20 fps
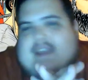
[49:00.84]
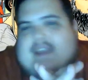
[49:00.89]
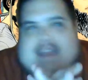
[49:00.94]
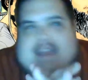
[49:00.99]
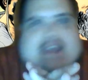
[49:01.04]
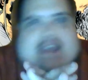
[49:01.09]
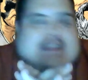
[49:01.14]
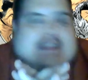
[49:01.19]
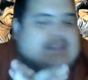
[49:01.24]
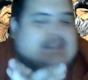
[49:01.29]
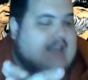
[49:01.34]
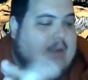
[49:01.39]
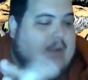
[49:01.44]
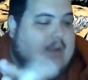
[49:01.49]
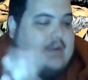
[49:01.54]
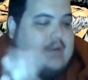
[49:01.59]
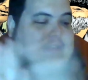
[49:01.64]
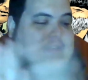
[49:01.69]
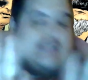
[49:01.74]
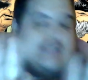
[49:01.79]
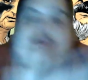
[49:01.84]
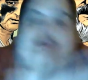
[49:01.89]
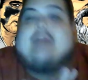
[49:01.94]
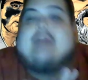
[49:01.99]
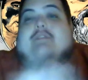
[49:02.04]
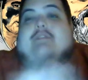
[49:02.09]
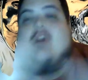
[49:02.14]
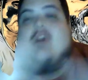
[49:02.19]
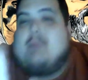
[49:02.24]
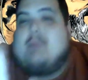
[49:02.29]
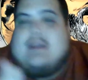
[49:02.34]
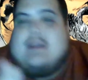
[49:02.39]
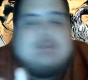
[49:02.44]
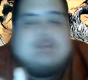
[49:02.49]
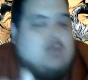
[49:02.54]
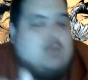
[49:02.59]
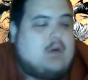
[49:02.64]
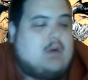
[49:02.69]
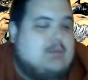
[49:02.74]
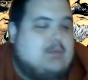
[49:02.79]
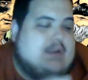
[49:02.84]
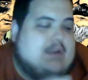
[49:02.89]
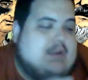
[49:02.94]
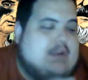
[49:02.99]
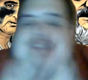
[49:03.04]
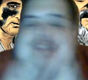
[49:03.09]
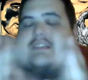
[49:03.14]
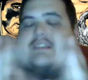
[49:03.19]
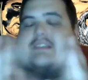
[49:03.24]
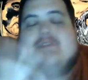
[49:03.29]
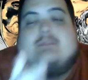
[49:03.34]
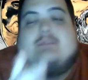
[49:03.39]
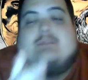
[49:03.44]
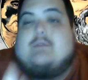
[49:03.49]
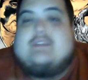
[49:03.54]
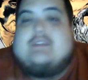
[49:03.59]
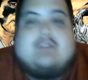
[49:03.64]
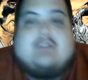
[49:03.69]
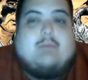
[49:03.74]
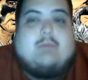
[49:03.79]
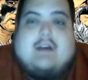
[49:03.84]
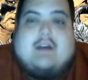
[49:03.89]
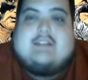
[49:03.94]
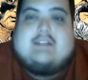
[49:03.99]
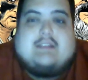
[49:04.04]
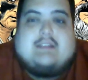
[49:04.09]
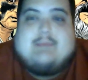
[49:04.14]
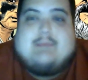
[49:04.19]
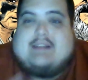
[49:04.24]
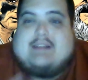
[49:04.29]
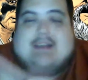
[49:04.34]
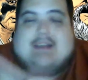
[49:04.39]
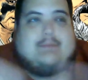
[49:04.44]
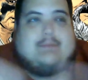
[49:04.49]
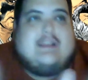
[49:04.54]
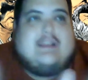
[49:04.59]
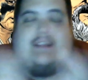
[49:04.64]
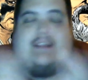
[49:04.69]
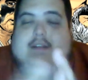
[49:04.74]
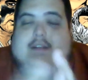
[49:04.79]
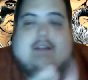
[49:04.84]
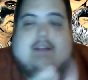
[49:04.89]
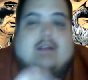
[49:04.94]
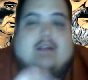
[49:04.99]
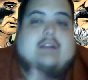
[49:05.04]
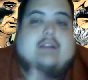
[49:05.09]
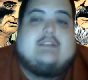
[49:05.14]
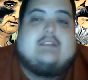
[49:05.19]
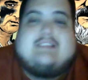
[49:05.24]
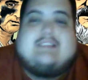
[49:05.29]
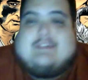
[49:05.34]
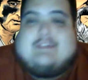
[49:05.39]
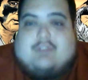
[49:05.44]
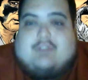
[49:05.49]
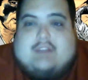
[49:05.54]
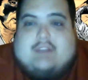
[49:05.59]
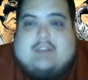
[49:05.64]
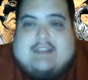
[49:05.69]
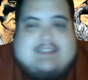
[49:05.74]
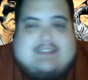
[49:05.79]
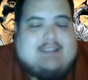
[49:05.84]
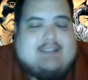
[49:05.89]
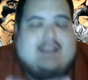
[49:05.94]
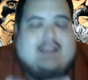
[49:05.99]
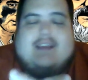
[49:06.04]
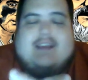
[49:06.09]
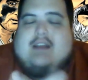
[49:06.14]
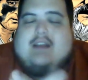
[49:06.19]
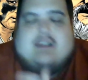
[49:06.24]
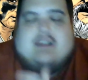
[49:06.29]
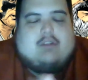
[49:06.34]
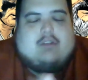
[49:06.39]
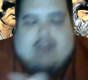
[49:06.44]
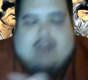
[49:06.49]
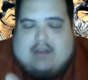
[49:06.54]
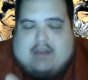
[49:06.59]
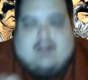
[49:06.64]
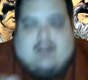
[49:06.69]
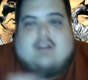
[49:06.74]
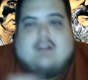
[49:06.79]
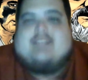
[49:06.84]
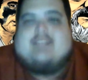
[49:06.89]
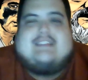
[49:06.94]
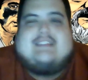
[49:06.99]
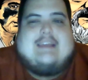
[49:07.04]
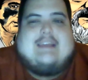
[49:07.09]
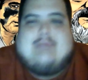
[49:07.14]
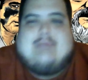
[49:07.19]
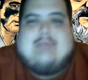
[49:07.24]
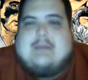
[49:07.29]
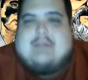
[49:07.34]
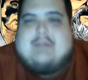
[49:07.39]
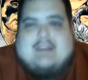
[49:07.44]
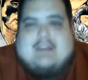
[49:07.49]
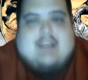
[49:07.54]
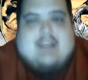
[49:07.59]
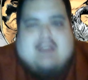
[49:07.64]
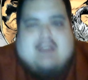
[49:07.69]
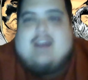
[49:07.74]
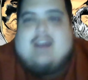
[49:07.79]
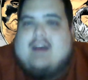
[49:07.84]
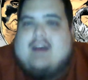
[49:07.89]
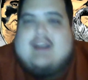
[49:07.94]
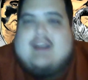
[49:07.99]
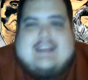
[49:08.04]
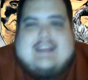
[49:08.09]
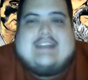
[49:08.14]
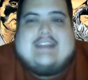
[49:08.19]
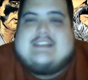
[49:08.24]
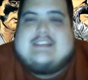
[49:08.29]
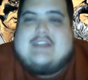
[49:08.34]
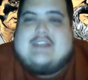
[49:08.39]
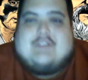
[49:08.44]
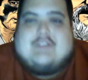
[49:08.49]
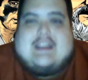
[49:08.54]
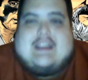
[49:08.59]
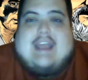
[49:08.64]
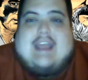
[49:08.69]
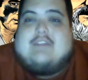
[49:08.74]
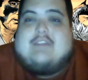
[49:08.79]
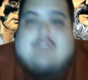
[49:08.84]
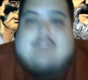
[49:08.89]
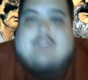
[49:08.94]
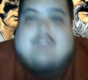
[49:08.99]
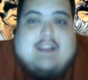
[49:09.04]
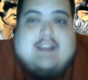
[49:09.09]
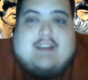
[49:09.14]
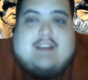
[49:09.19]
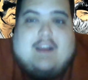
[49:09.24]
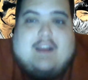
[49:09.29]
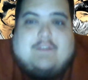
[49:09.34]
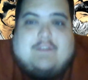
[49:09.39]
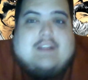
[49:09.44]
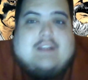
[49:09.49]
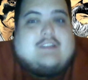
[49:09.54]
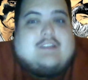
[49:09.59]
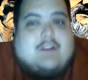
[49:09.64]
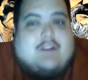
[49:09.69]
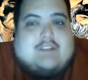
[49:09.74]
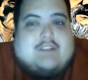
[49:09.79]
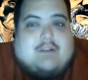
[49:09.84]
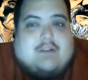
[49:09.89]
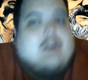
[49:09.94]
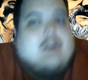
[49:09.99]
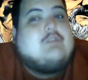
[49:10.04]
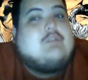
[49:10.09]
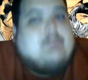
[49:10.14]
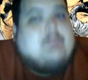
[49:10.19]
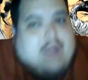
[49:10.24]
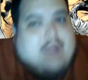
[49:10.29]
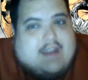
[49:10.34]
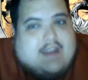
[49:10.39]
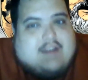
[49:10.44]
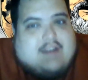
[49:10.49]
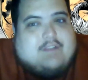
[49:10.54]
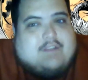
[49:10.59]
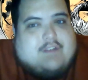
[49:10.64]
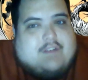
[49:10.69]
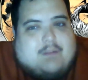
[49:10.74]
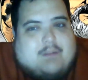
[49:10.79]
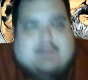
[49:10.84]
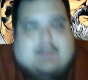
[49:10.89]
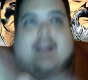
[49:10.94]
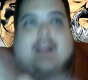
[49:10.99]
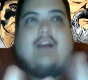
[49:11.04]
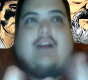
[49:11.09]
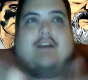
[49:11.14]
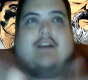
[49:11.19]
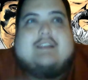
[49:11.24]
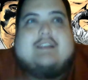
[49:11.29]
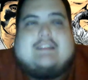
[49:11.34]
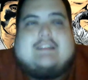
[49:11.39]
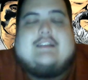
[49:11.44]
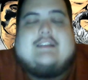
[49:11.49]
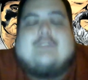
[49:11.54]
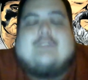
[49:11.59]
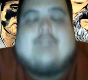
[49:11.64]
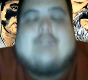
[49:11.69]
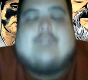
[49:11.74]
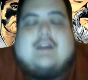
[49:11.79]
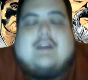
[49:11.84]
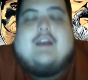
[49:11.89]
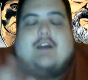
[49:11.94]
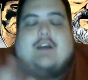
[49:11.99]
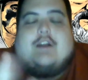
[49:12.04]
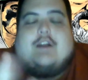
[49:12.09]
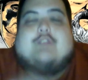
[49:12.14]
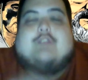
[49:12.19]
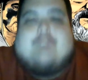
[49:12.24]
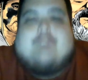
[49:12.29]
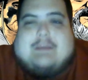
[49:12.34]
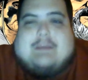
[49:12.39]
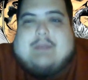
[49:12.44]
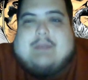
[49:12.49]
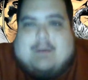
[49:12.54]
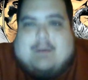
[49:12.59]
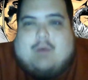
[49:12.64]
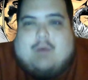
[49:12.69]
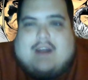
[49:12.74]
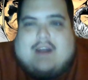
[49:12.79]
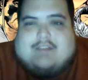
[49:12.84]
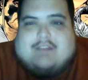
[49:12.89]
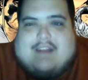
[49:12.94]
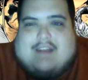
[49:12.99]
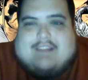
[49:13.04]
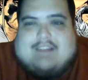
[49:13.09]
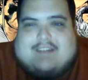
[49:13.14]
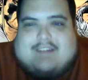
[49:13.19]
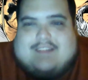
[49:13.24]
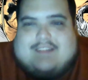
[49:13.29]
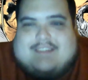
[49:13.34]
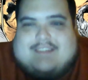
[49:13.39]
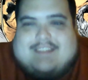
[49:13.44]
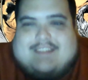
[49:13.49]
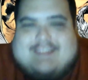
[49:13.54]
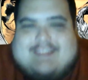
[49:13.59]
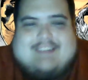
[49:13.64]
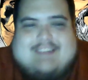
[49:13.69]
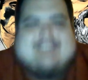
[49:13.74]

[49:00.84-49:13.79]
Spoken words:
is, I wouldn't say it's by far my number 1, but I just love this movie so much. It's in my top 10 and several lists. Groundhog's Day, baby, each and every day. And funny enough, it's also a repetitive film, or it's a good repeat watch, rather. How's